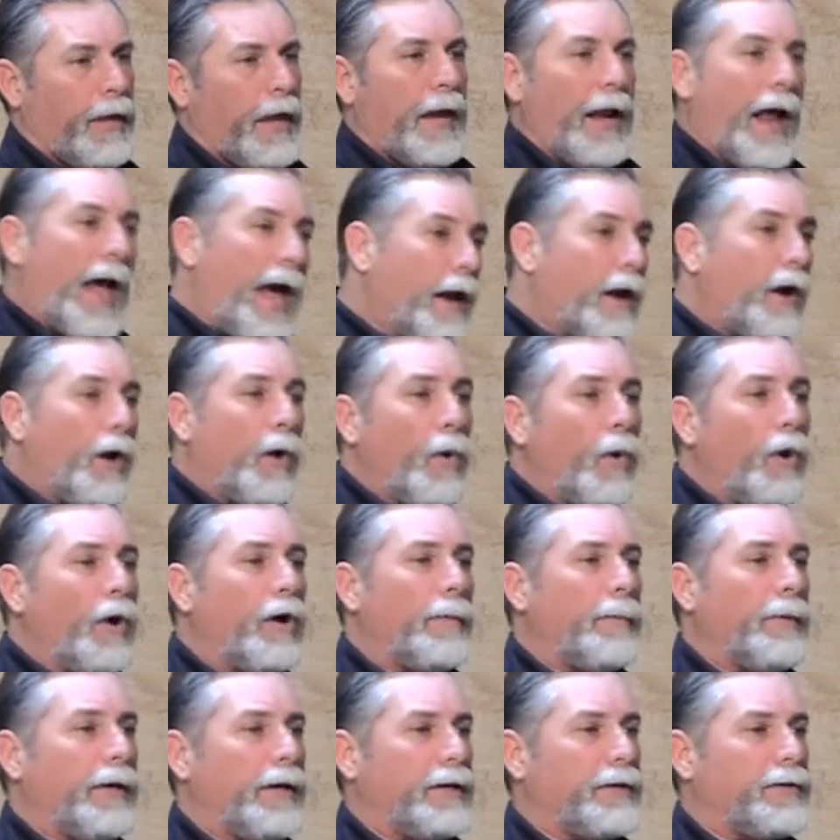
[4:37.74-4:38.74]
And I don't
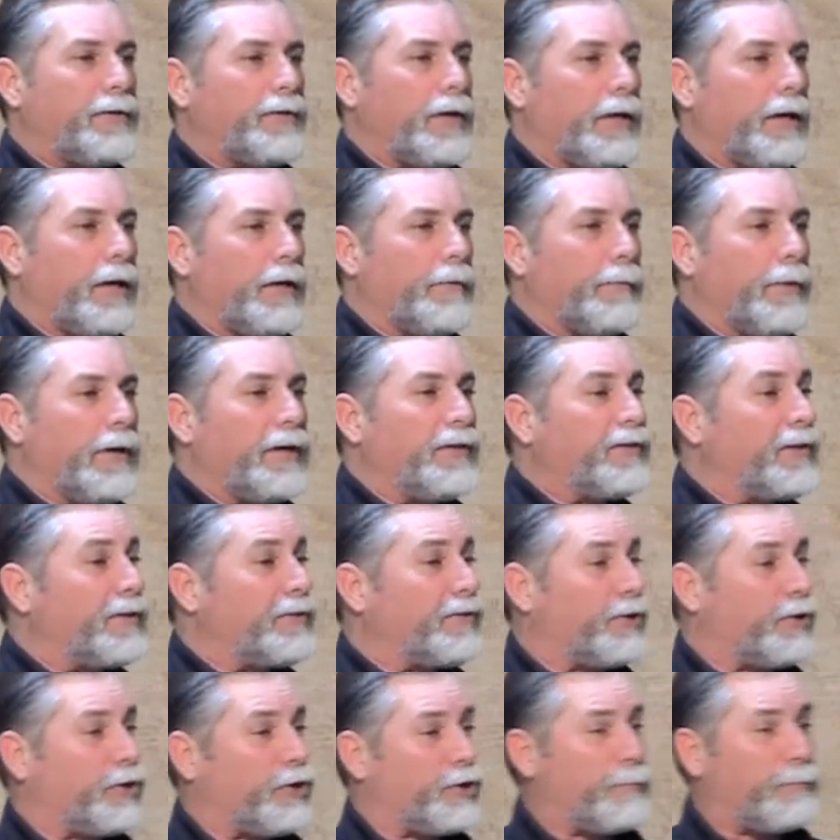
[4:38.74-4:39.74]
want to be deceived, but it
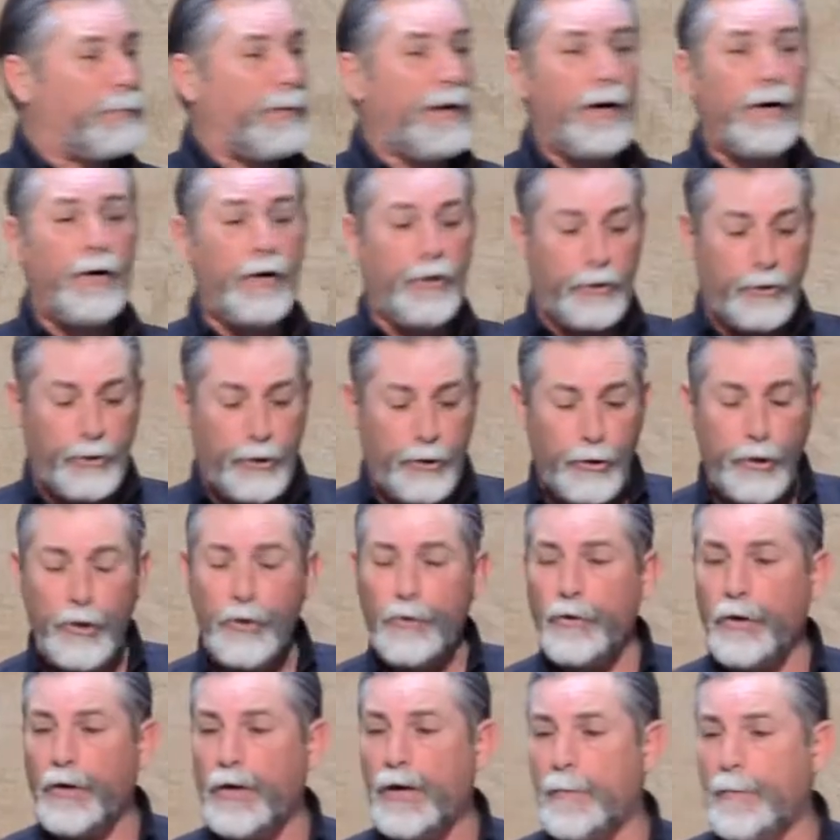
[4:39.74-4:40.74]
says the spirit of
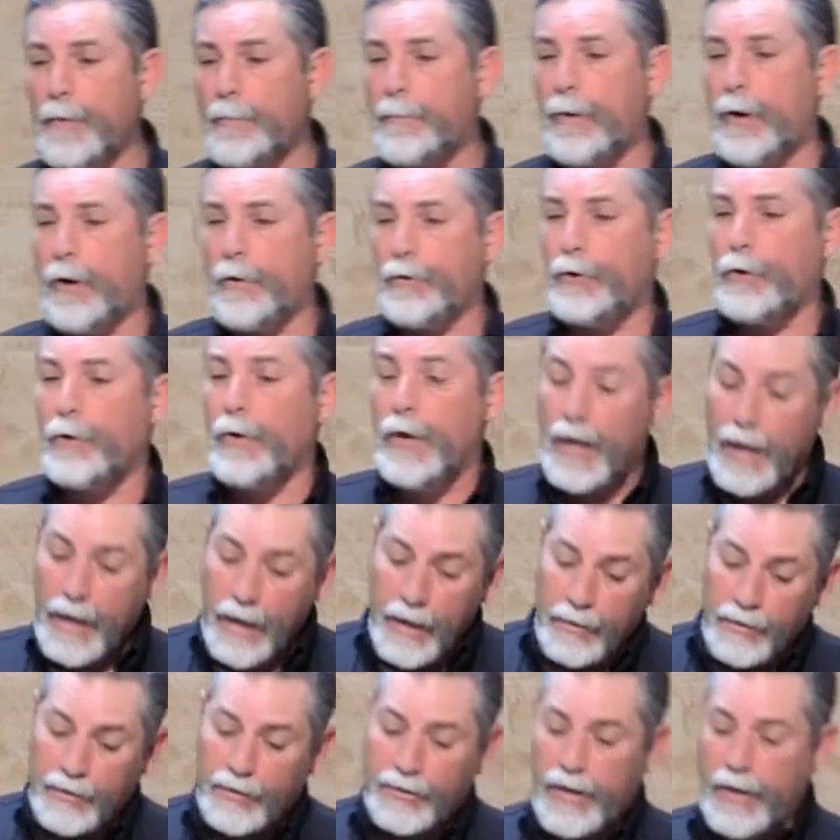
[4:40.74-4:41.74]
truth will come upon you.
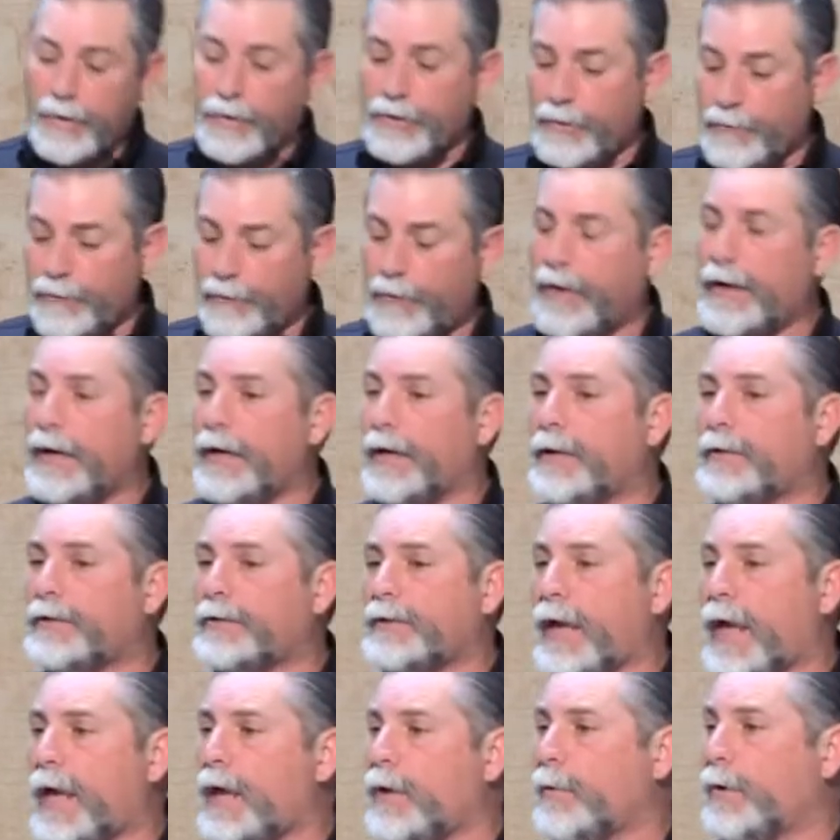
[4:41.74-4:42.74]
He'll set you free and
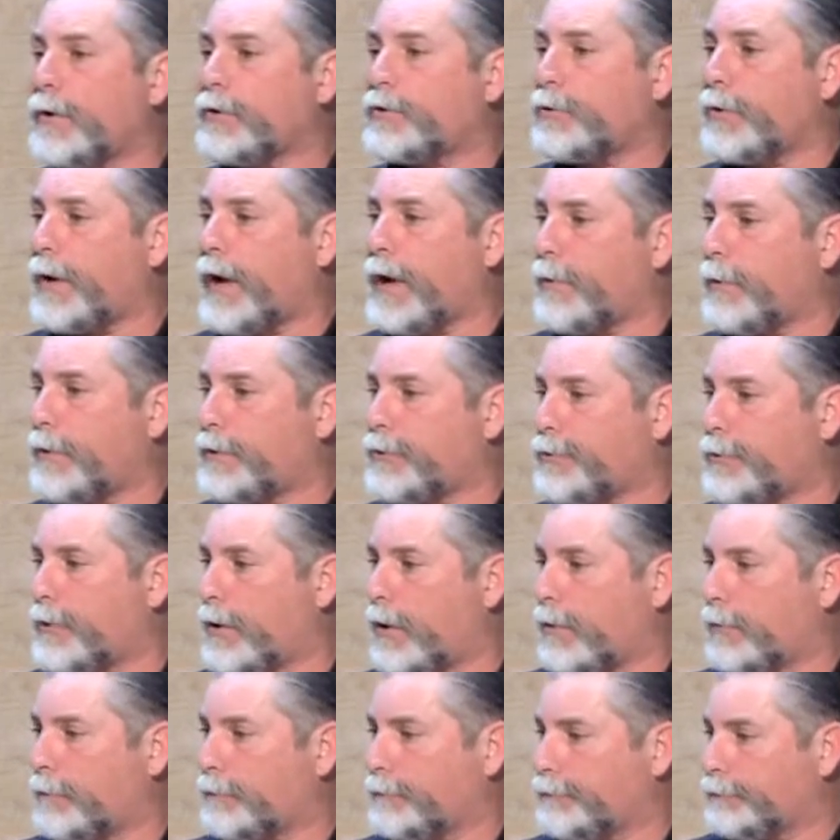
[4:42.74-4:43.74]
he'll tell you what's right and what's
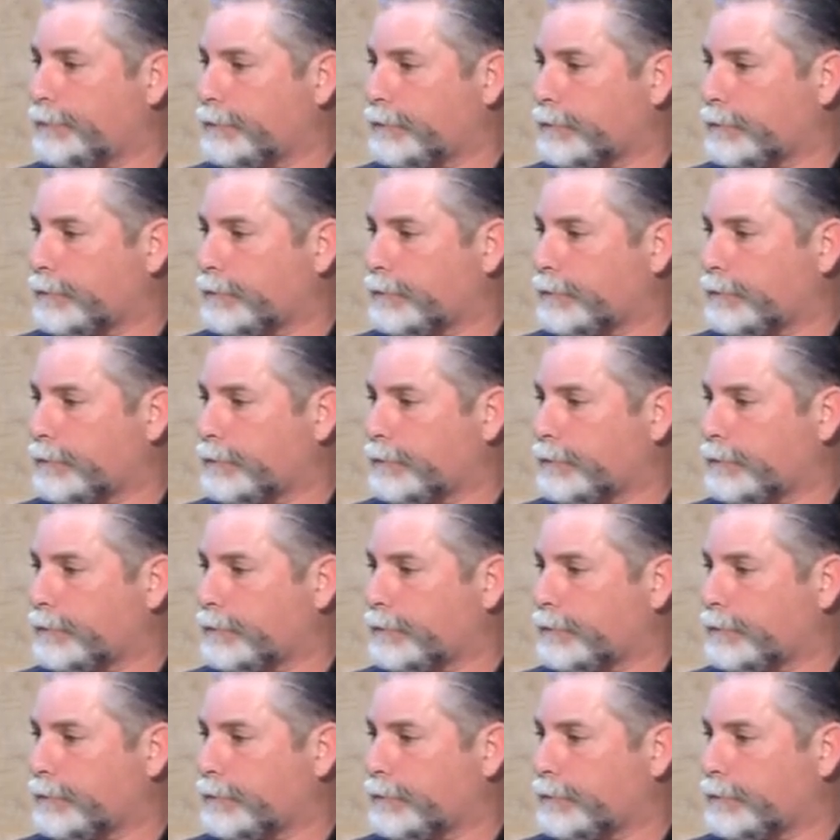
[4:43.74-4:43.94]
wrong.